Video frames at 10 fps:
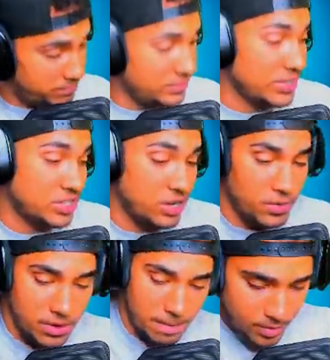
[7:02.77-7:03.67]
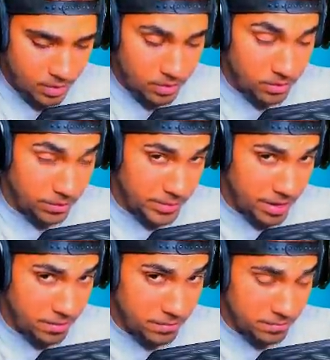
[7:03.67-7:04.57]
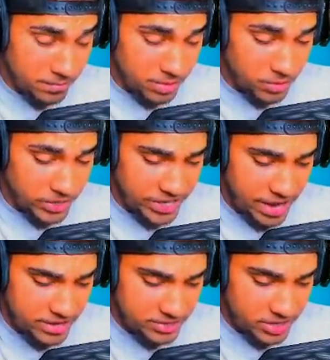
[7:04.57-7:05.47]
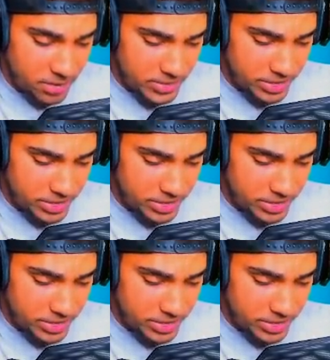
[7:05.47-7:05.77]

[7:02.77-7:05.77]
Let's go. Here we go. Three Yetis coming